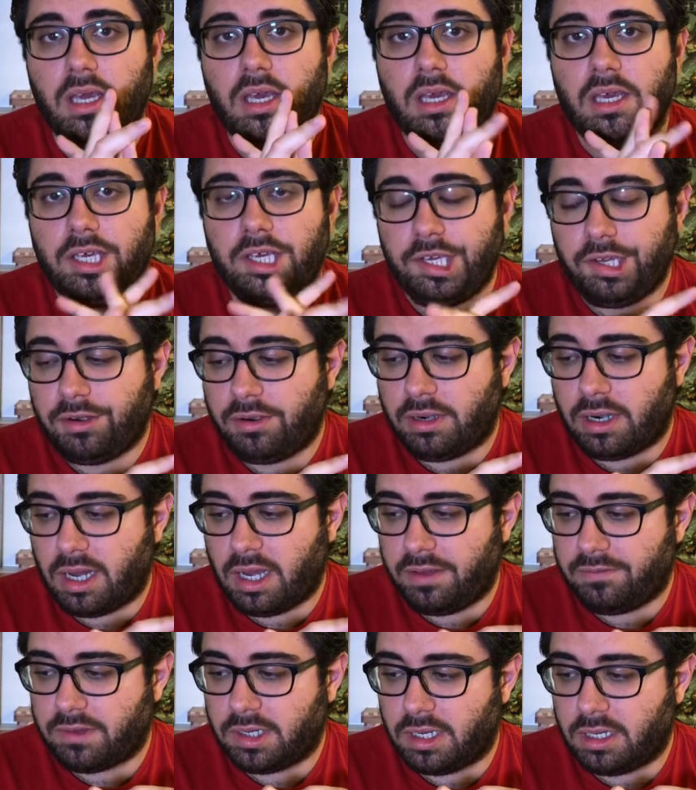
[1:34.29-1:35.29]
Here
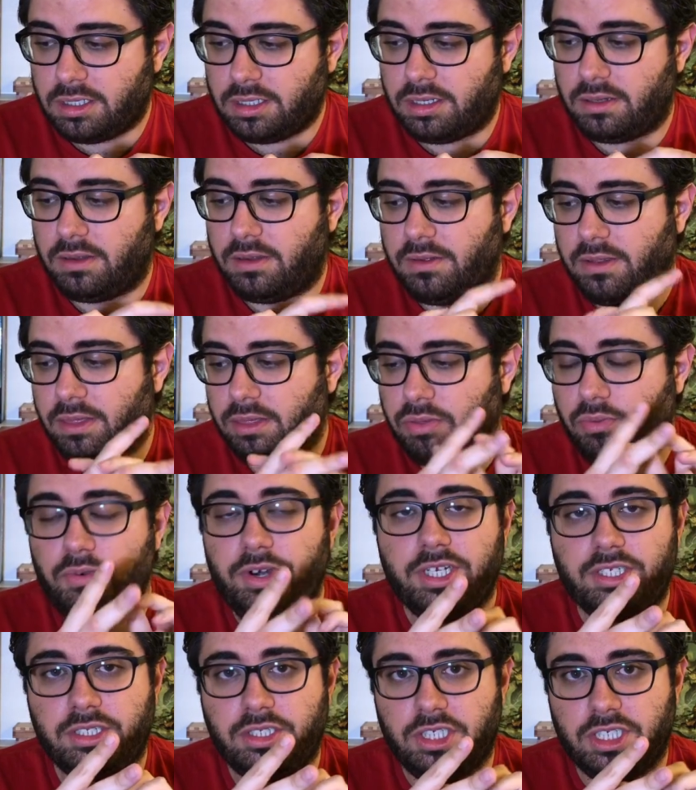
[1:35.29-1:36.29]
I've got three
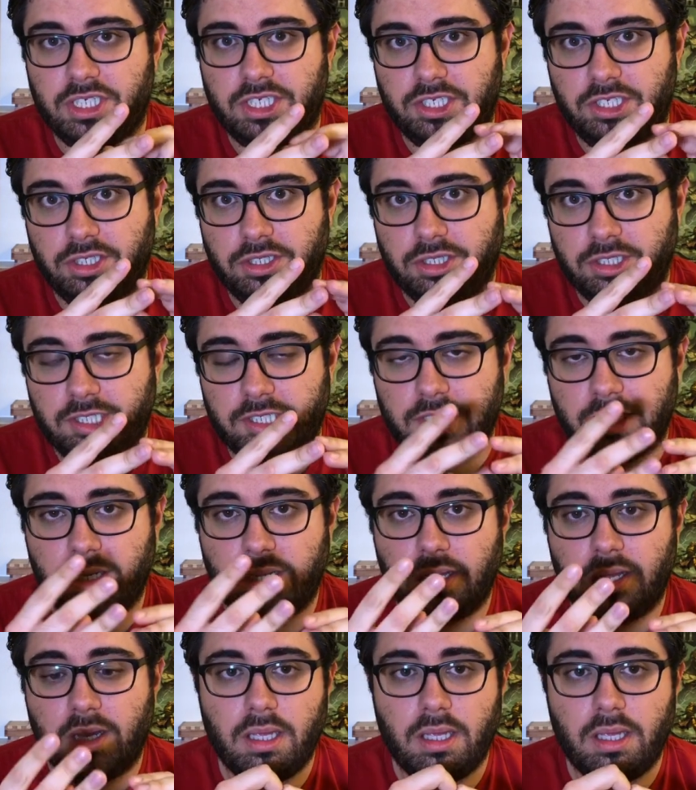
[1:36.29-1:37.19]
suggestions.